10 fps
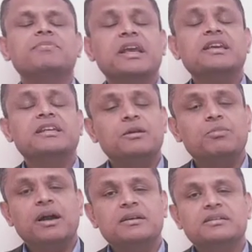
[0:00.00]
any other
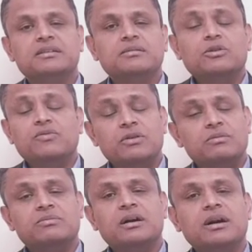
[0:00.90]
partner, for
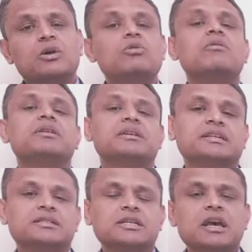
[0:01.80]
whoever it
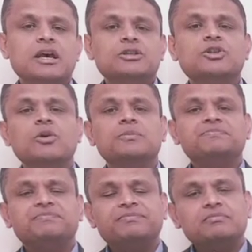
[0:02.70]
is. So
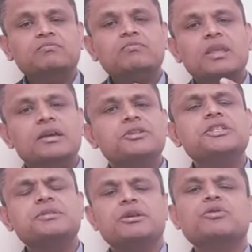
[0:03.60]
it
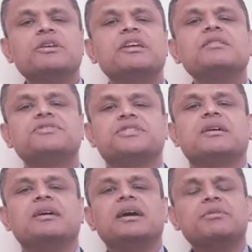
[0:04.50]
just gives a